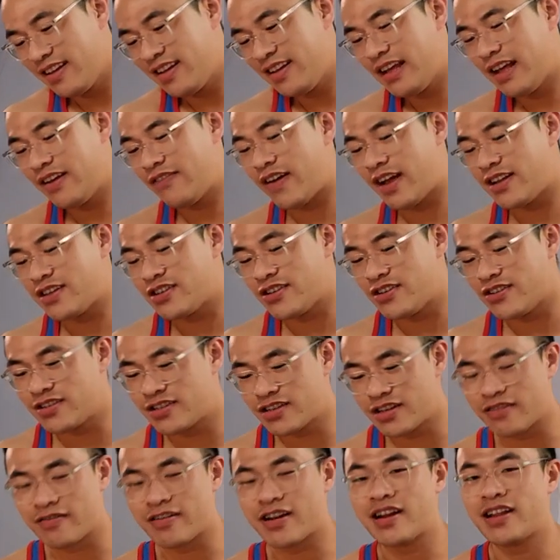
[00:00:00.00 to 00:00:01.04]
If I
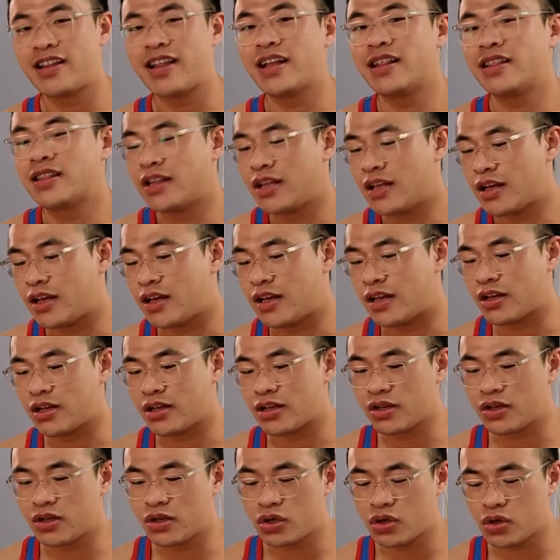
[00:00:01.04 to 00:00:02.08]
choose to wear like the
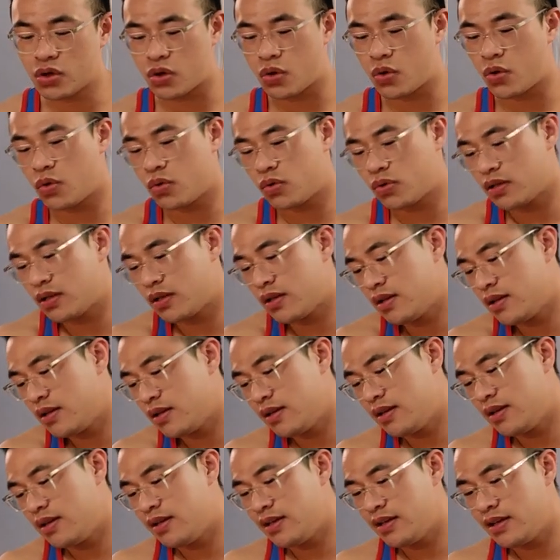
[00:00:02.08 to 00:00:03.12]
cold
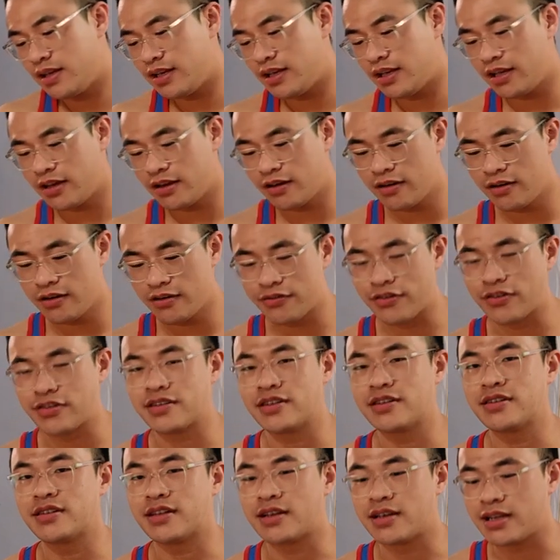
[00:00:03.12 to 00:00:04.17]
gear
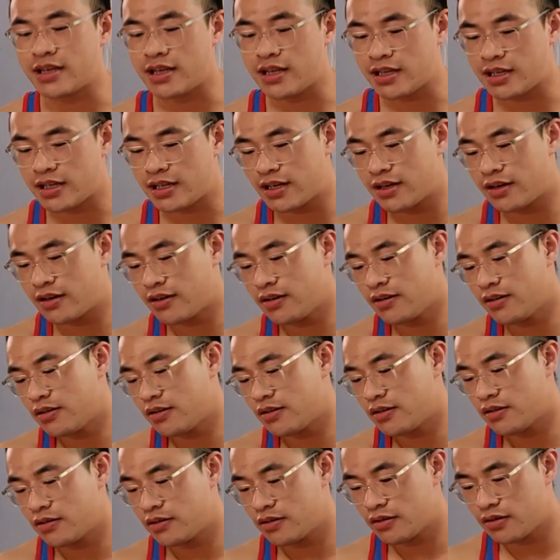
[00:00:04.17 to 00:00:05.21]
versus the heat gear
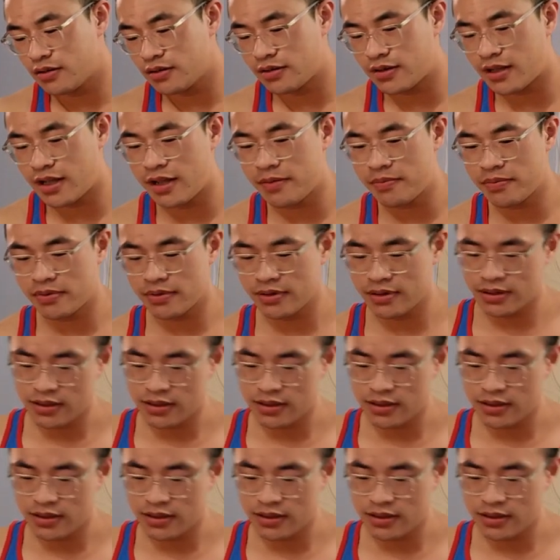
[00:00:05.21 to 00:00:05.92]
type.